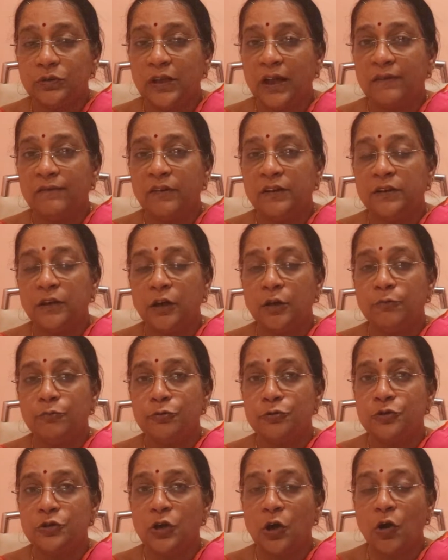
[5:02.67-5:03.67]
Dhanvantari
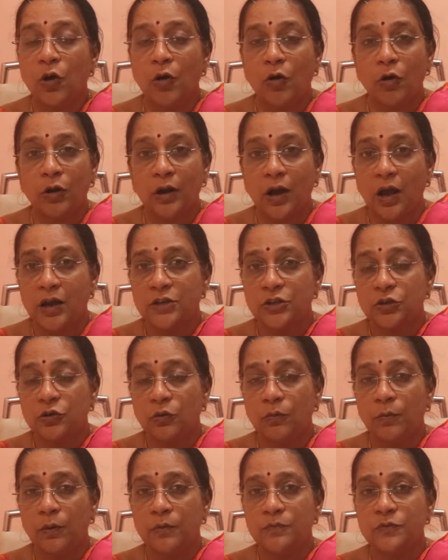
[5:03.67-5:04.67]
Puja or
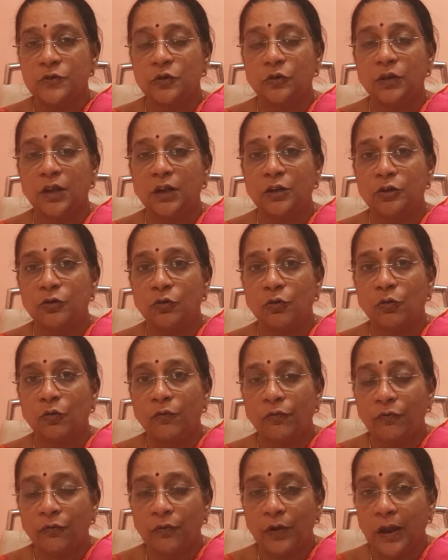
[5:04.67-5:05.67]
Aishomam so that
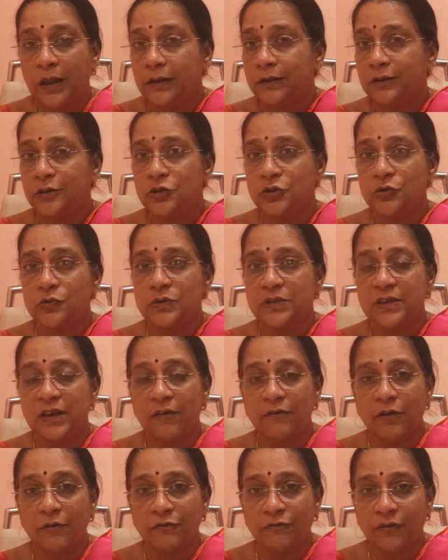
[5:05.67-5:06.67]
your health issues
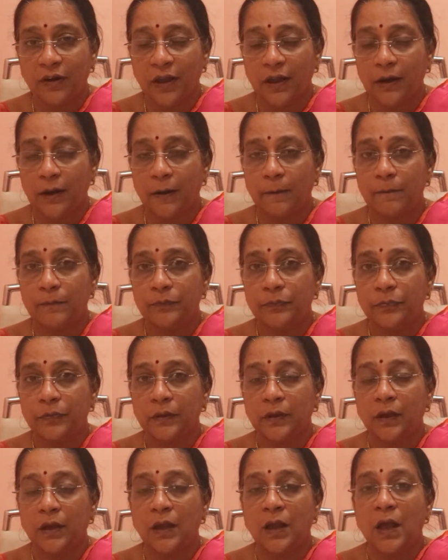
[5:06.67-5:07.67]
never flare up.
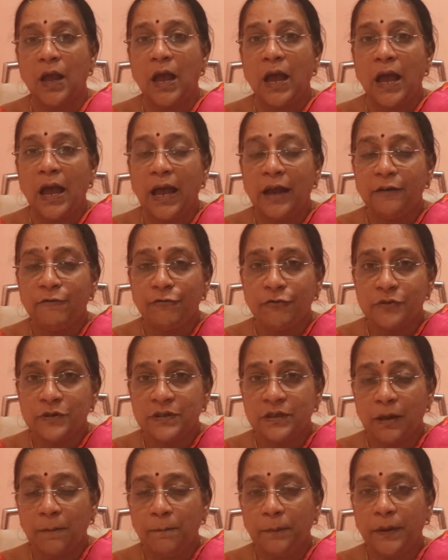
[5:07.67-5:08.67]
And for
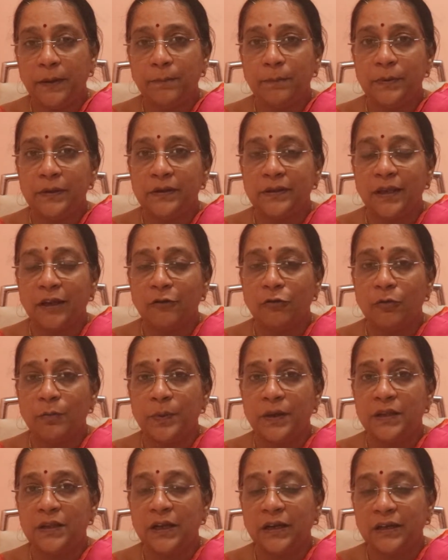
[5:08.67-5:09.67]
some people, there
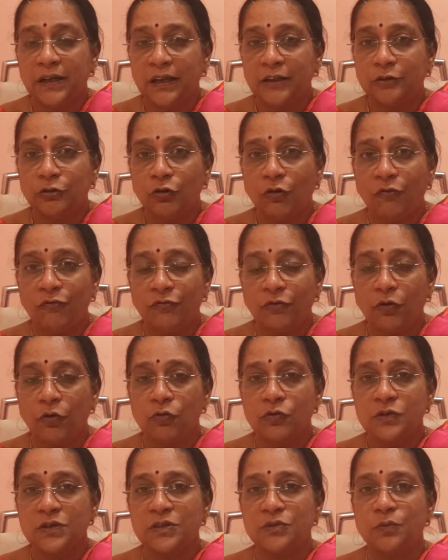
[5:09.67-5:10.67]
will be the death of
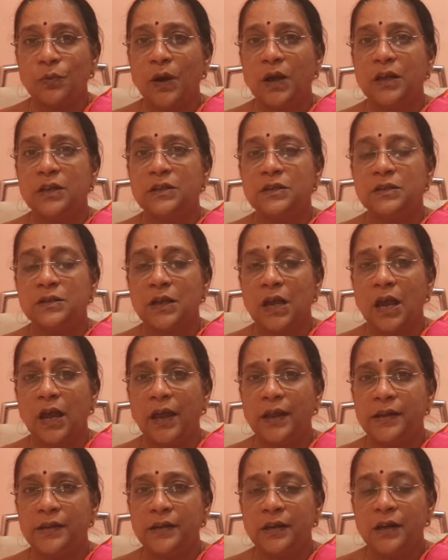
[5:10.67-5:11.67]
closed ones,
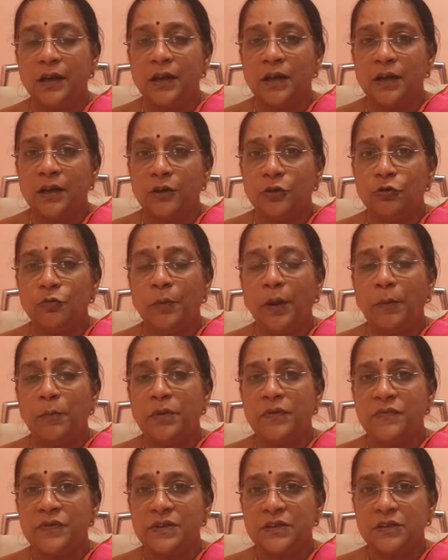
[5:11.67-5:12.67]
and you
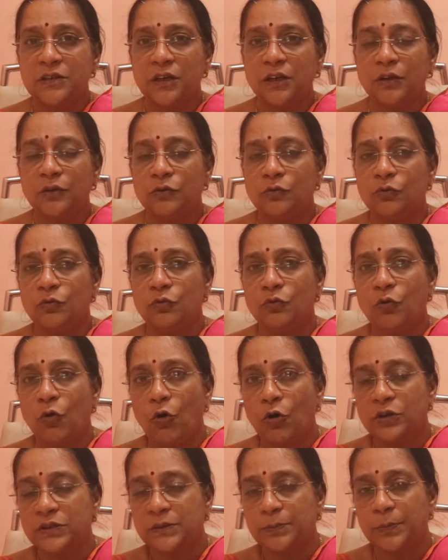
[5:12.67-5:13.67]
may be visiting to
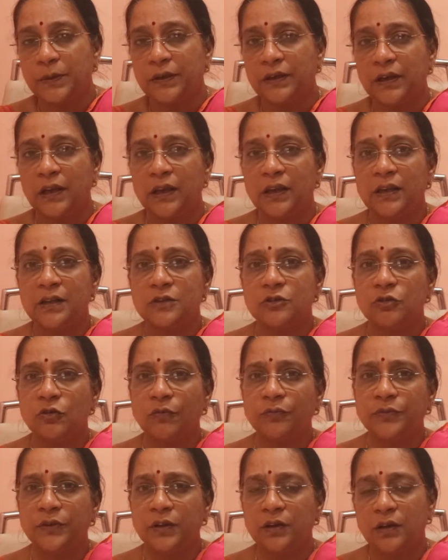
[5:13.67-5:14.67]
hospitals
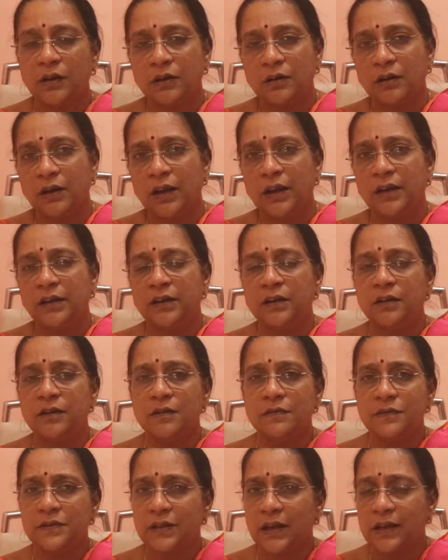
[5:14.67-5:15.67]
of the
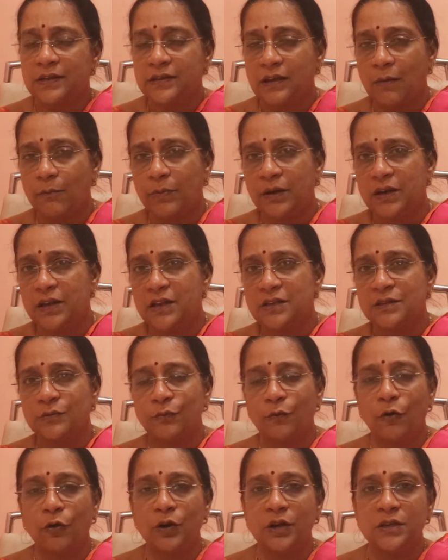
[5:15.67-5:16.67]
relatives, like somebody has
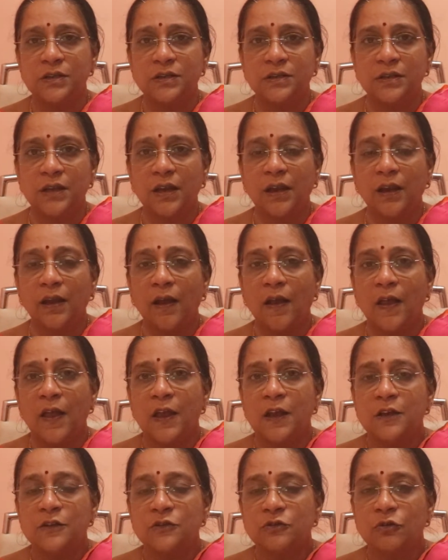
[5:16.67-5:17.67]
fallen sick.
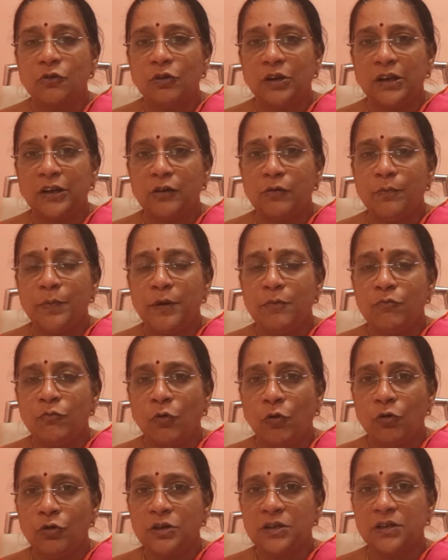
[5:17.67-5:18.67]
So it will be
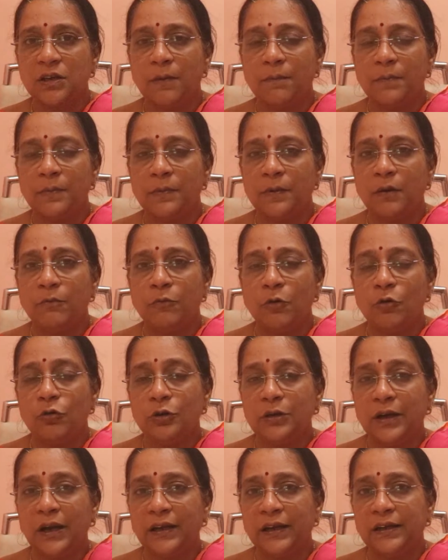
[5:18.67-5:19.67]
more
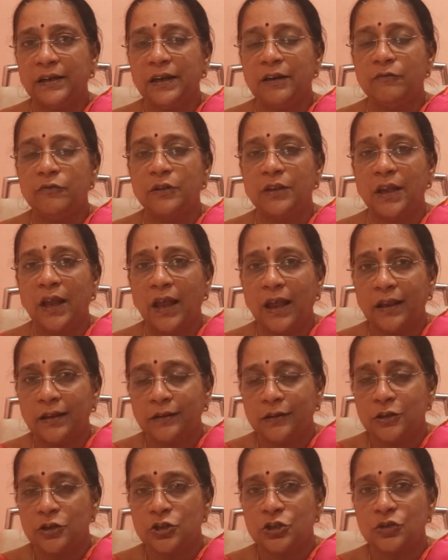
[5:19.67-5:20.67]
connected with the
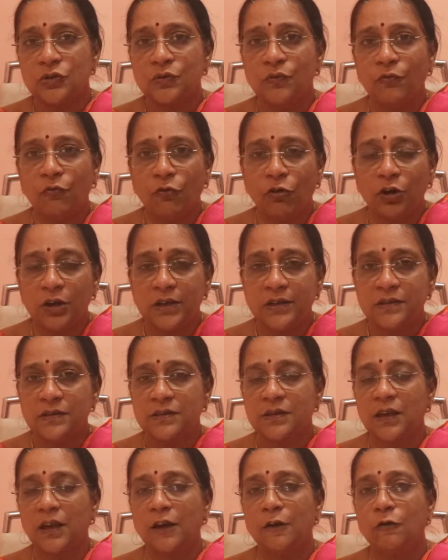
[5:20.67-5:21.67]
health issue, falling
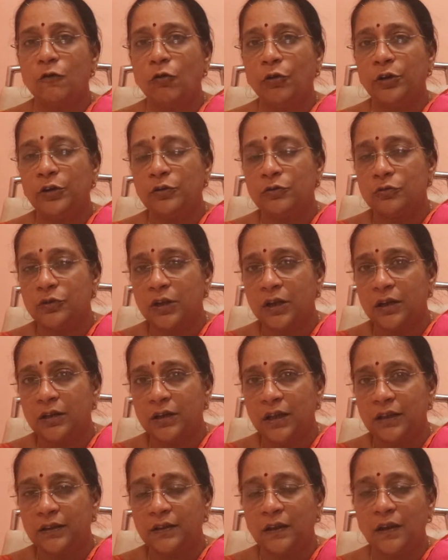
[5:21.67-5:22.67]
sick, going to
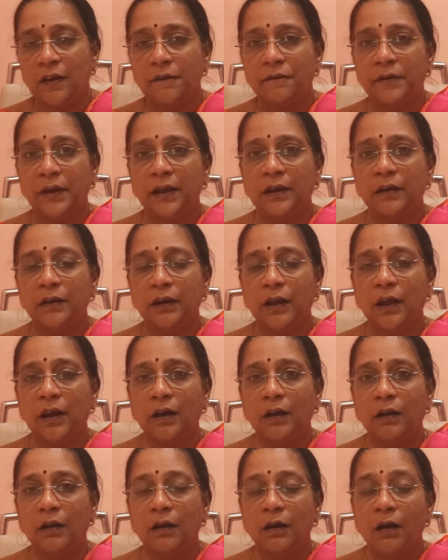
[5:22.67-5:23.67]
the death event,
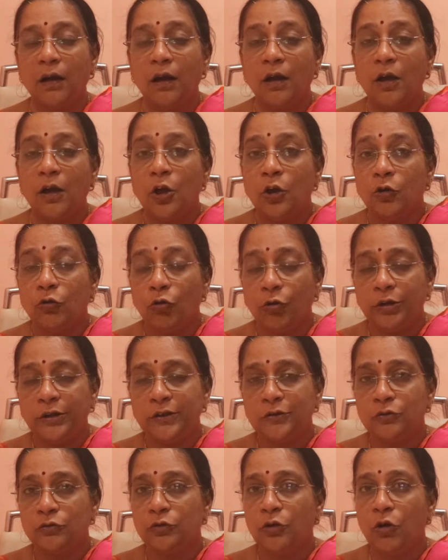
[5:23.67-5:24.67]
and
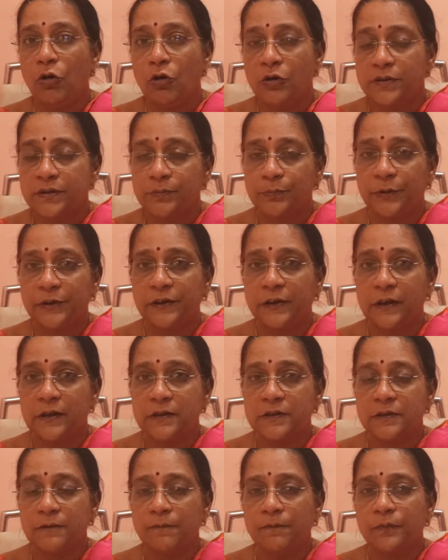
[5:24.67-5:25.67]
going to the
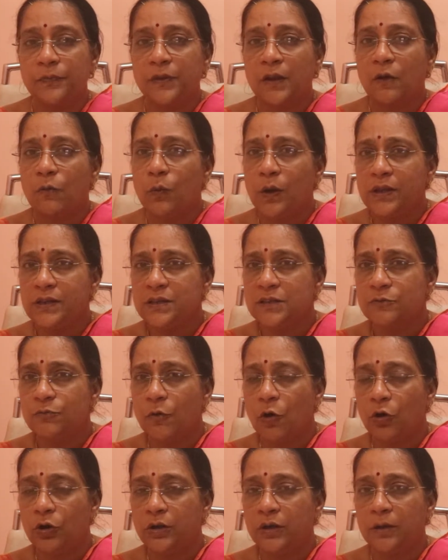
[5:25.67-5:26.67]
hospitals. One
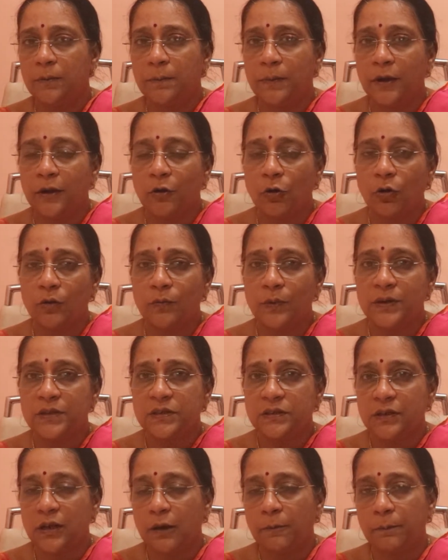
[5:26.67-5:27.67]
small tip I
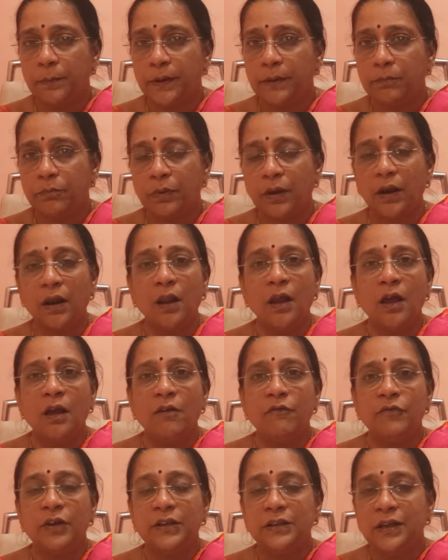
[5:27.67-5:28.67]
always tell people:
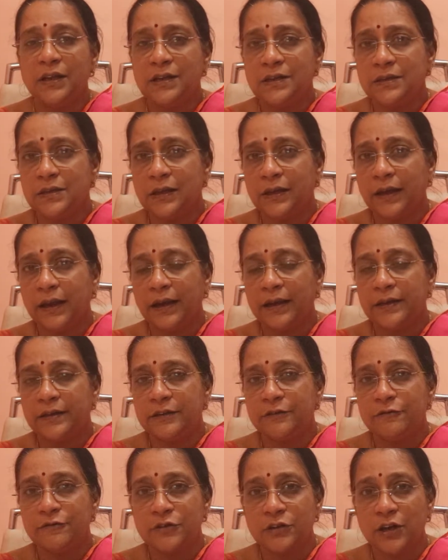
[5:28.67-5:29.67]
when there is a
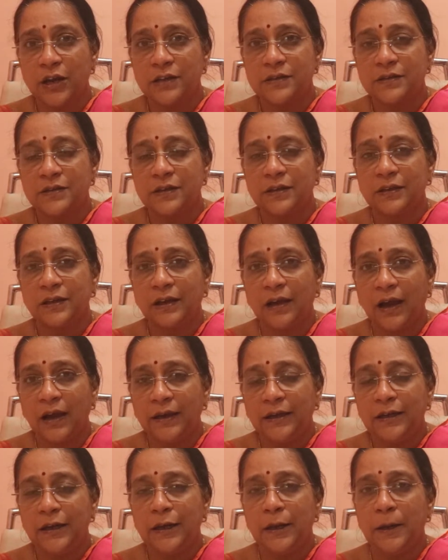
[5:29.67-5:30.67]
negative transit,
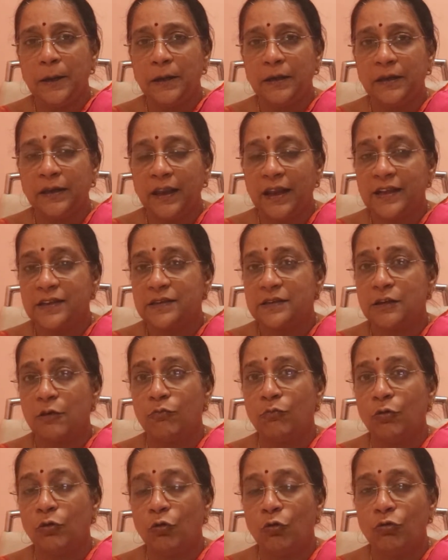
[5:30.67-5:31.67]
kindly take
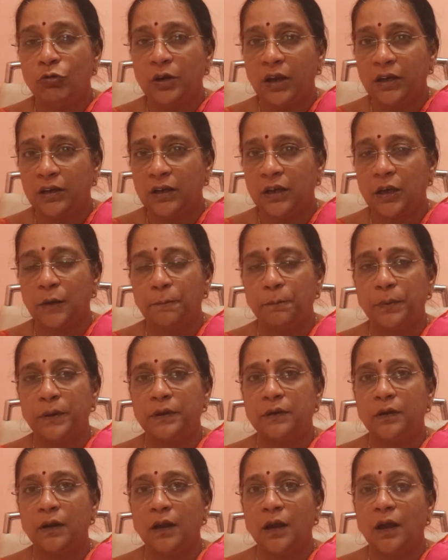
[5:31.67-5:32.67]
some loan and keep
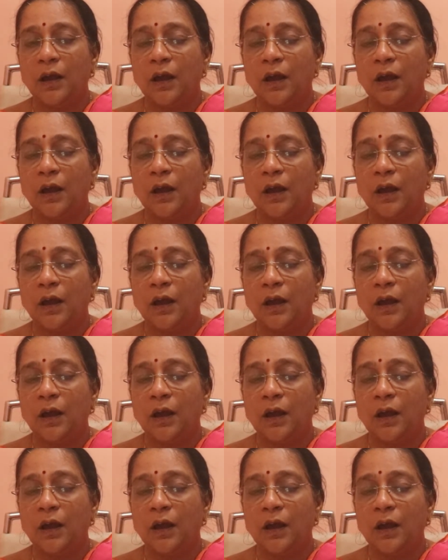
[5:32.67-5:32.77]
it.